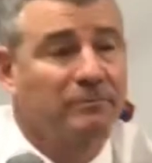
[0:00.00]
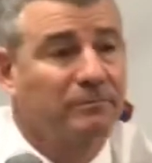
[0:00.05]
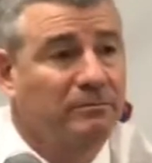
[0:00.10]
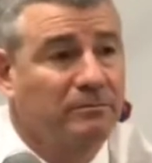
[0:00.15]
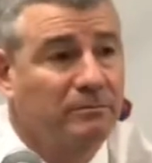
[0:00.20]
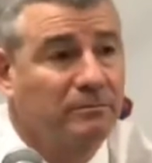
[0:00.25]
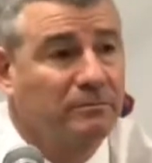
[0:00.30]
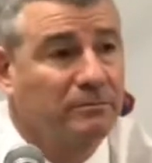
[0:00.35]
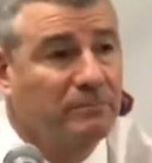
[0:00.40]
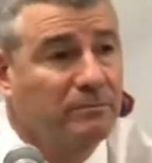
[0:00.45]
I
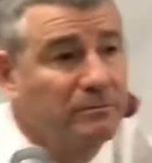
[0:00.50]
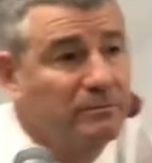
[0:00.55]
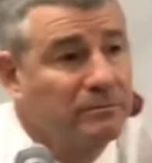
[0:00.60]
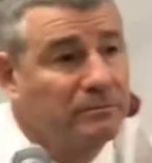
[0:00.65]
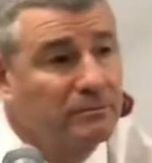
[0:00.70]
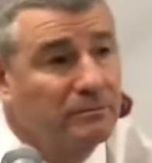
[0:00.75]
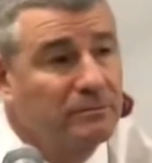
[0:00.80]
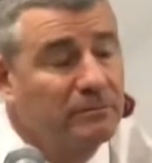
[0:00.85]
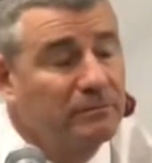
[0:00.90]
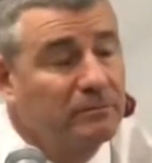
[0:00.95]
know it's just
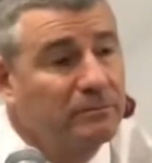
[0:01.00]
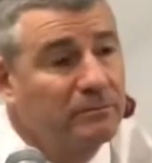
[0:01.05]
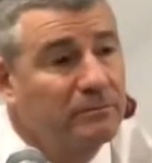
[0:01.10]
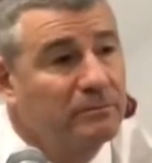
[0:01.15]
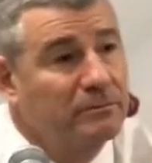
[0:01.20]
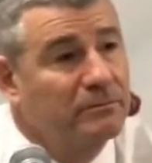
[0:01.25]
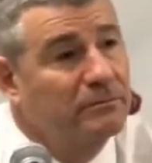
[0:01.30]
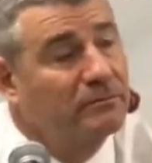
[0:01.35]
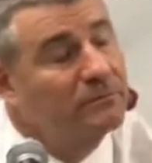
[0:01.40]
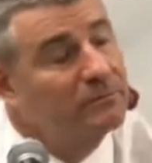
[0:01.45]
basketball, but I
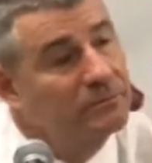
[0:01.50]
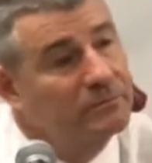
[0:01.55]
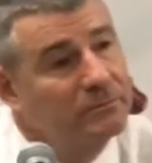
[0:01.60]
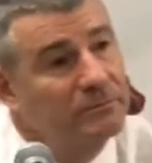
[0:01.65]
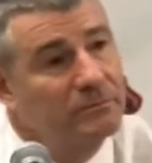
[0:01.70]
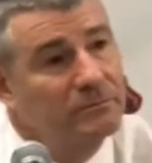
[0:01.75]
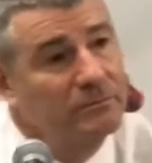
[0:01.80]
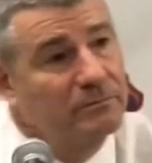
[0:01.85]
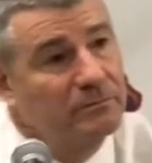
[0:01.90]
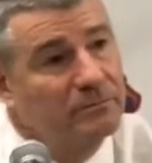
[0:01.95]
mean, in the span of
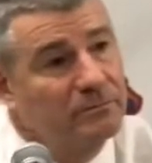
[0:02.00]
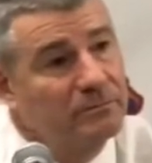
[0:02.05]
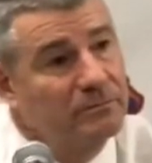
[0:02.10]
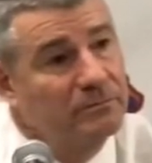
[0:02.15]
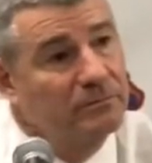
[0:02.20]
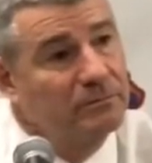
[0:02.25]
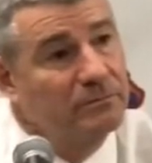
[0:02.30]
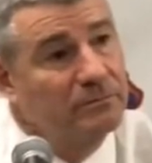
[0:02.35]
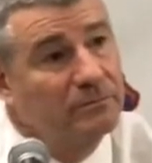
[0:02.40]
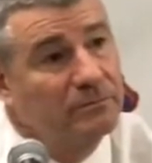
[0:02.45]
three days, you
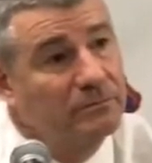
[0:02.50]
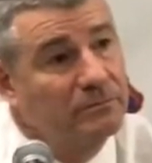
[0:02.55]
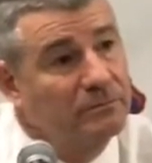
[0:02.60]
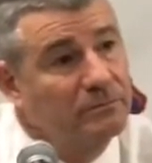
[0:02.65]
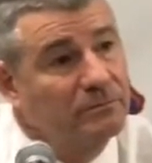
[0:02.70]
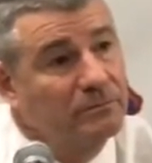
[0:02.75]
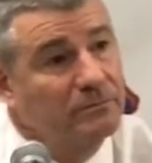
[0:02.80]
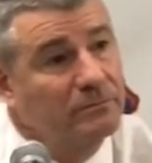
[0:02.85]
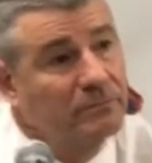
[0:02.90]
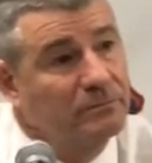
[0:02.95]
go from making
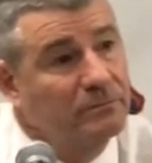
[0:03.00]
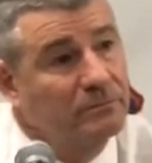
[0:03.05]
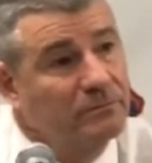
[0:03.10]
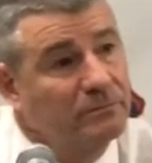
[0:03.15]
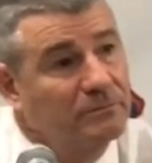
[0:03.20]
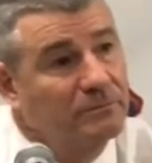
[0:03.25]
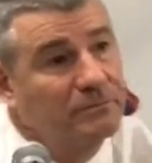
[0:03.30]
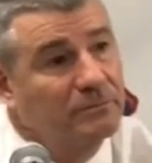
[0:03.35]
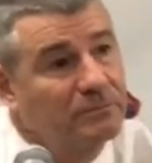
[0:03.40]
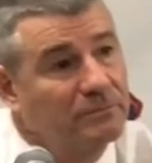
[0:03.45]
three to
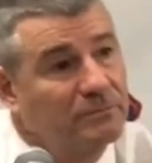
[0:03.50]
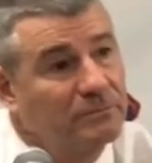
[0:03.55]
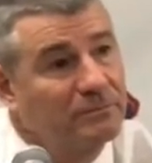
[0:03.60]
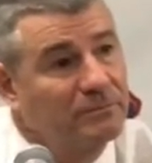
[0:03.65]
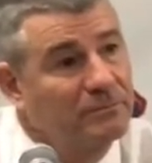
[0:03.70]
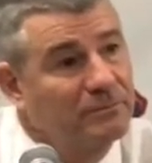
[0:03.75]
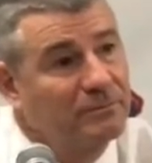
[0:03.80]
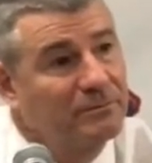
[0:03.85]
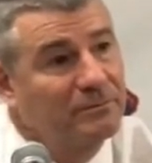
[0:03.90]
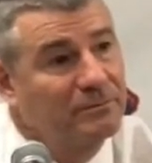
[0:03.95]
making
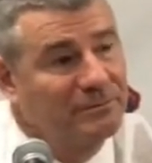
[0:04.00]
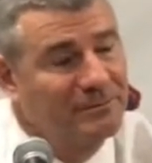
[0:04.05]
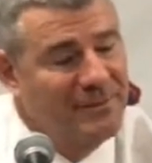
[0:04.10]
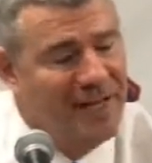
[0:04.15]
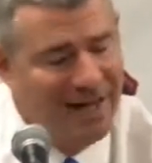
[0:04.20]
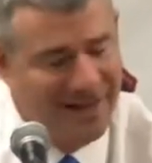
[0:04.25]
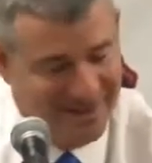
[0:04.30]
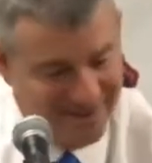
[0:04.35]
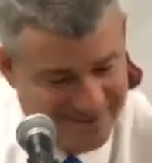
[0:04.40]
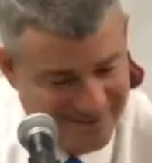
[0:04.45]

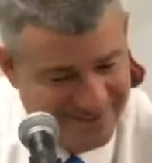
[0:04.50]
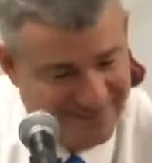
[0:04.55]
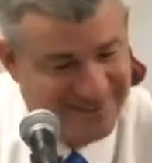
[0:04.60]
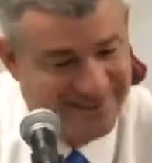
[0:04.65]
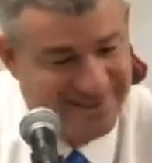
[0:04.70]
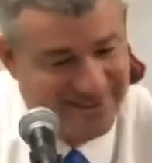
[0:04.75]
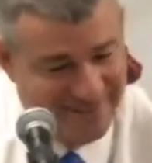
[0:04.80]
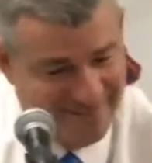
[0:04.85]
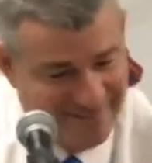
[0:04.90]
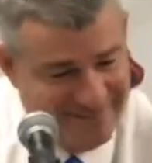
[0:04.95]
18, and,
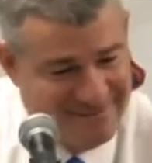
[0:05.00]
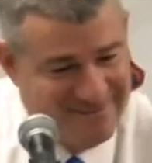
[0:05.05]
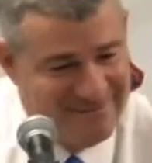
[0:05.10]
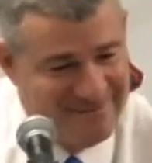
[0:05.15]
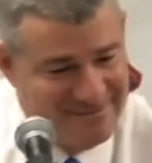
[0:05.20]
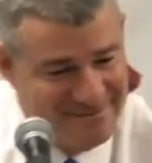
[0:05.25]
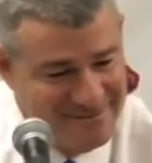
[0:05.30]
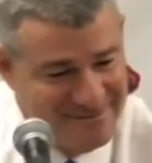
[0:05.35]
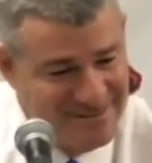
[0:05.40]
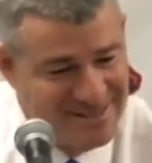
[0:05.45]
and I mean, just
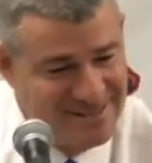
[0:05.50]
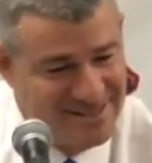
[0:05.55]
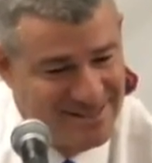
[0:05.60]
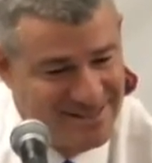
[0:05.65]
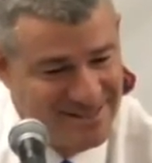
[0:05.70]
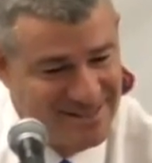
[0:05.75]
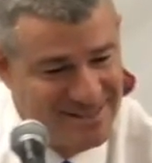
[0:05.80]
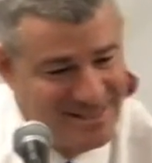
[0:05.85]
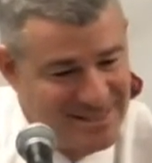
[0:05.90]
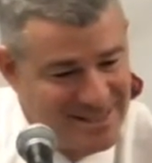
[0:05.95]
just how
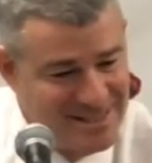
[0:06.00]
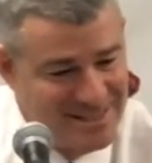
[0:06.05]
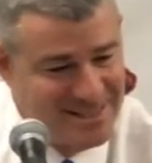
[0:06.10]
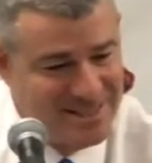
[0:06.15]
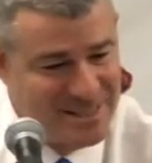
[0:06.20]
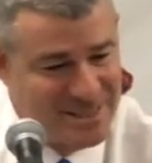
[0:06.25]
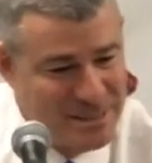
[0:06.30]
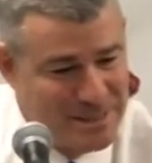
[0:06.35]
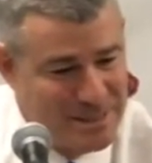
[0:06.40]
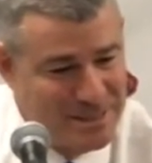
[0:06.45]
I don't know how
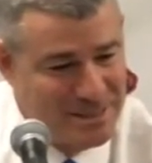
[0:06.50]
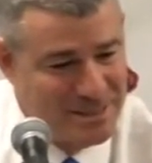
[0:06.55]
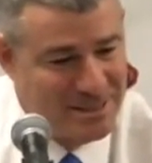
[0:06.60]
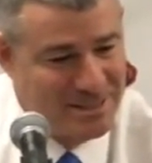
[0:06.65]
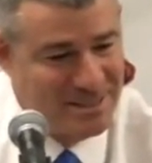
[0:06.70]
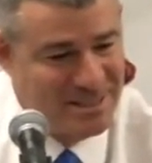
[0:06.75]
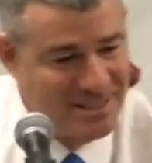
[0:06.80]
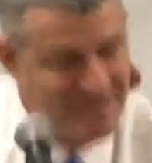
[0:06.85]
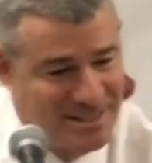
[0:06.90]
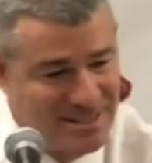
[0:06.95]
you explain
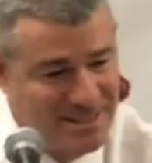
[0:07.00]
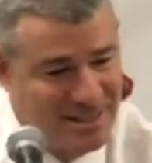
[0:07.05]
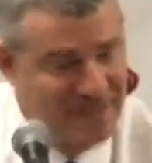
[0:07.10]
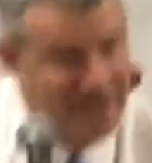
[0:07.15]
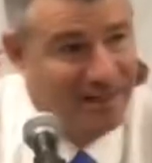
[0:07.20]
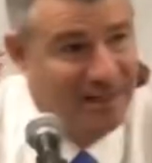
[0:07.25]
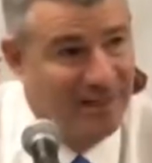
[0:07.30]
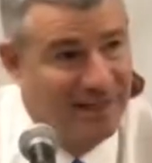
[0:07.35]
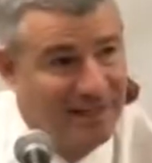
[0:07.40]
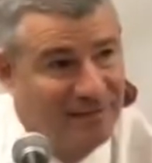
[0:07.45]
that, but it
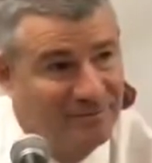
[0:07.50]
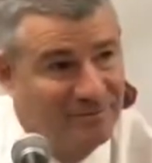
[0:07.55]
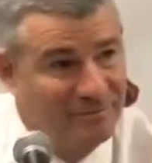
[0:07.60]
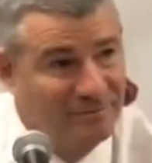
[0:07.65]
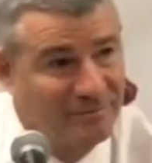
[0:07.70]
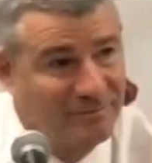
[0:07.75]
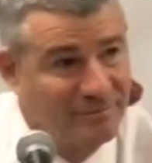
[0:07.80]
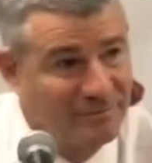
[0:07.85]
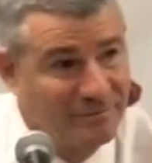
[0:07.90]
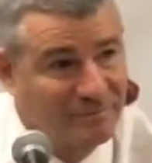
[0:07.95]
was just one of those
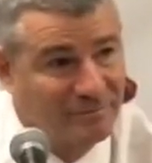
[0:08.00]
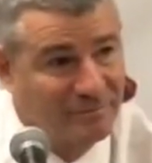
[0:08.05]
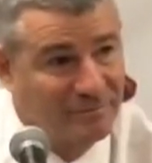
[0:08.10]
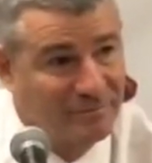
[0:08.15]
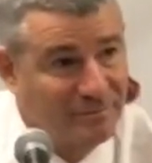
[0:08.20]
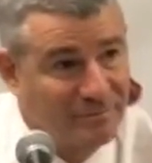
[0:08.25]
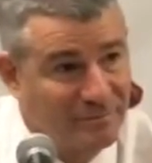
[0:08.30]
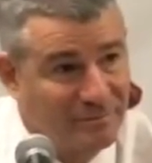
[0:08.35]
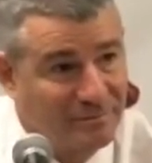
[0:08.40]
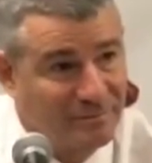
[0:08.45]
things where it just
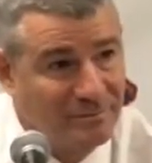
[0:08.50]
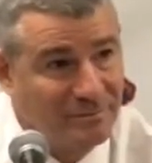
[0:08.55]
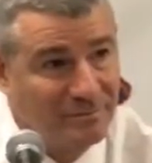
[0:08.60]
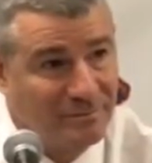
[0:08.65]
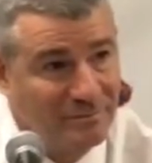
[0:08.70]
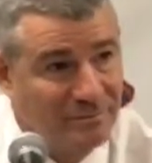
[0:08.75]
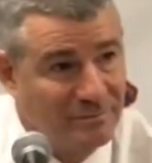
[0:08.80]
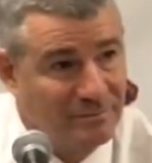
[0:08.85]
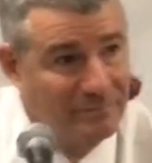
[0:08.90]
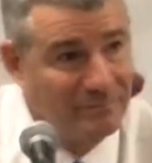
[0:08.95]
kind of was
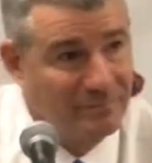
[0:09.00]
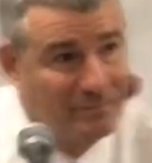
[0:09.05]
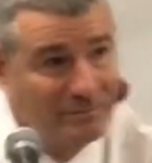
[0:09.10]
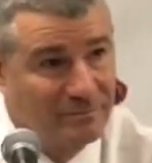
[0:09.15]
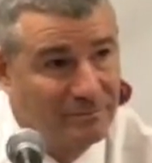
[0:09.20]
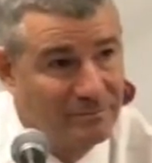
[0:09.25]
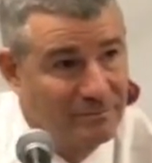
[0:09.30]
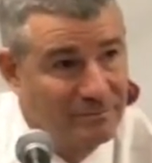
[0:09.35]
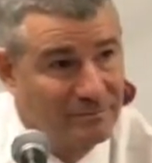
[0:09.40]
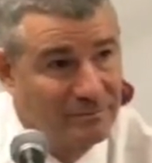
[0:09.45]
correcting
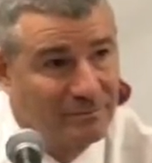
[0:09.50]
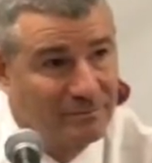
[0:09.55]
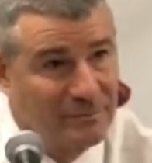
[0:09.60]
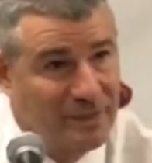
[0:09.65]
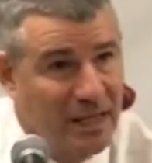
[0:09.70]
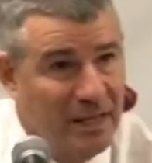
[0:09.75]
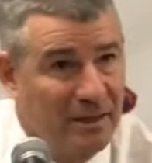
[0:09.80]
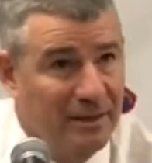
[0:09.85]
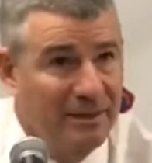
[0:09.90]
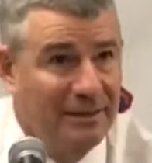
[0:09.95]
itself a little
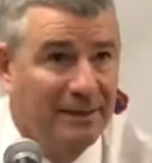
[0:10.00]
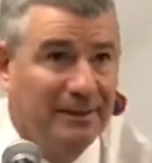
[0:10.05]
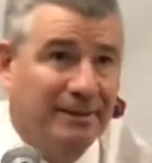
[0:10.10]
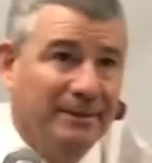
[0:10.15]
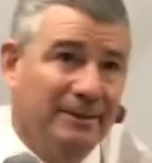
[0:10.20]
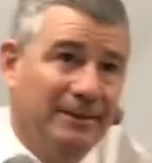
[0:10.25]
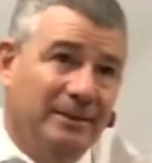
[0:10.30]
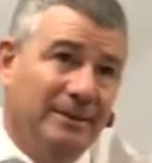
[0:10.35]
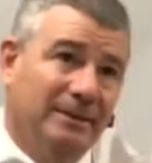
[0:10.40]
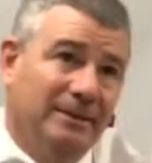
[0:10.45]
bit, or
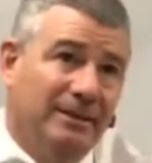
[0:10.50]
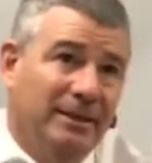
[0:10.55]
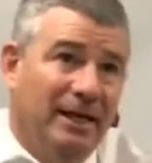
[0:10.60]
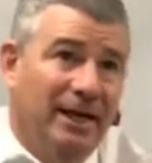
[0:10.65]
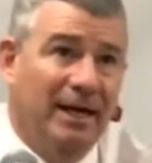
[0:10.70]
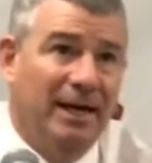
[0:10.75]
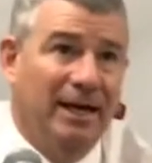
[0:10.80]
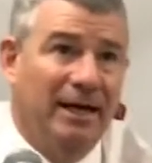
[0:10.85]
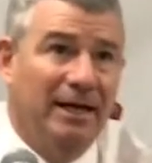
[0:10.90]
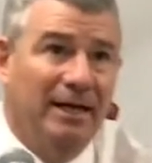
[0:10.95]

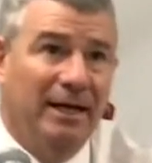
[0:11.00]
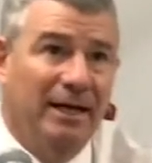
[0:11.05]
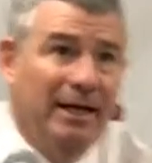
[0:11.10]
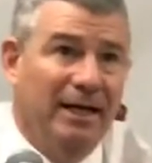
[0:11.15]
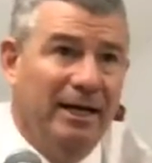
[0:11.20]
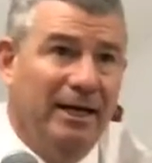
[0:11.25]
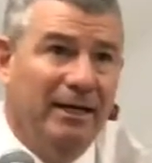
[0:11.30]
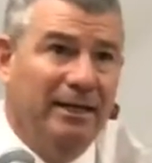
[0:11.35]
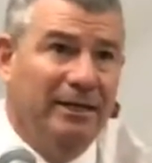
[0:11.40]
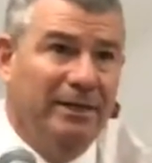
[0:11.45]
yeah,
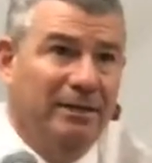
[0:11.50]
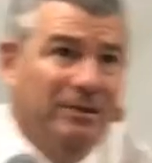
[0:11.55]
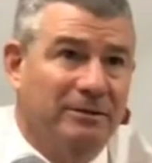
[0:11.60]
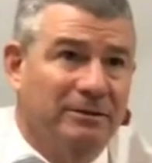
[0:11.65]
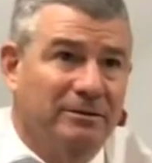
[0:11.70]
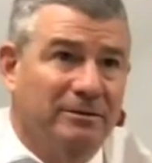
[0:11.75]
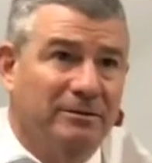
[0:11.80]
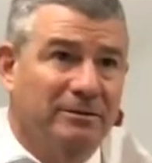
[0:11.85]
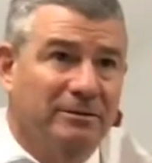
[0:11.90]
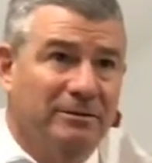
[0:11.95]
and, and you
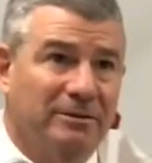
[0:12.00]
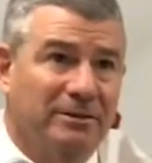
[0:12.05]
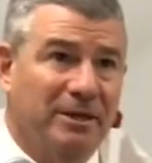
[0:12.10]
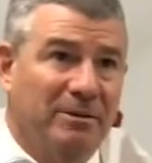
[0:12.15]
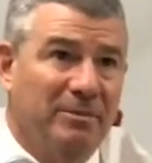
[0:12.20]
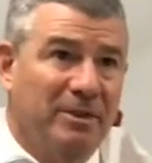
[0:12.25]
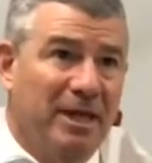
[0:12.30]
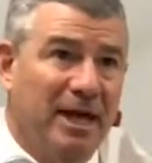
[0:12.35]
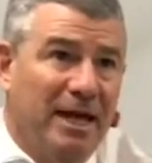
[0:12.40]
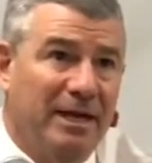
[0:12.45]
know,
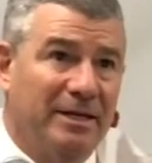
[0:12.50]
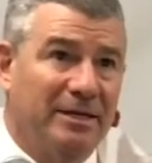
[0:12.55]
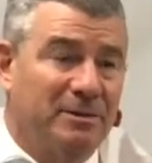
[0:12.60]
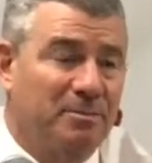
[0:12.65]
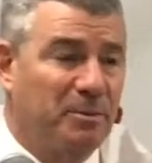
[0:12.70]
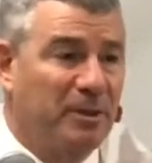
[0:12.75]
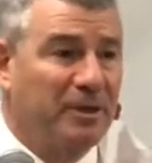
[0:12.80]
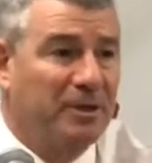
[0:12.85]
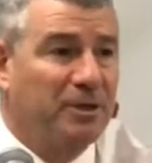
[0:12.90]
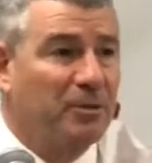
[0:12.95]
some of that is
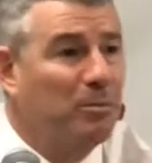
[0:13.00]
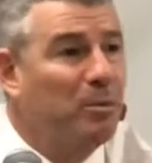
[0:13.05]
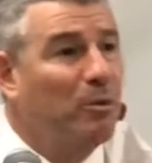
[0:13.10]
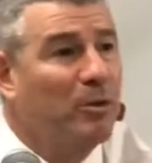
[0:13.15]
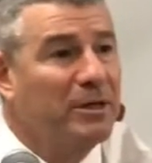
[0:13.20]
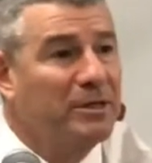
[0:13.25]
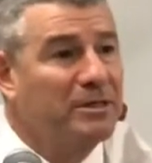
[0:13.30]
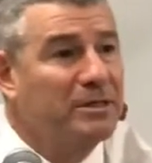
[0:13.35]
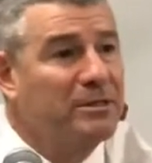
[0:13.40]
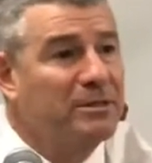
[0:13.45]
pick your
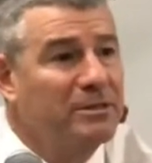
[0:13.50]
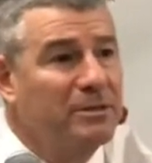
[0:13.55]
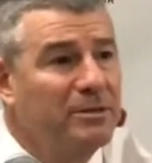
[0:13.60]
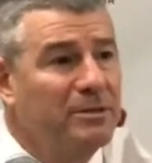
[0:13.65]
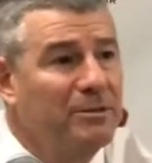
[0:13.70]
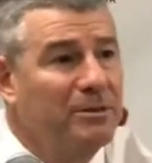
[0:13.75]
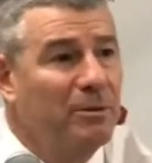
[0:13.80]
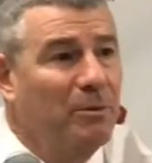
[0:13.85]
poison too.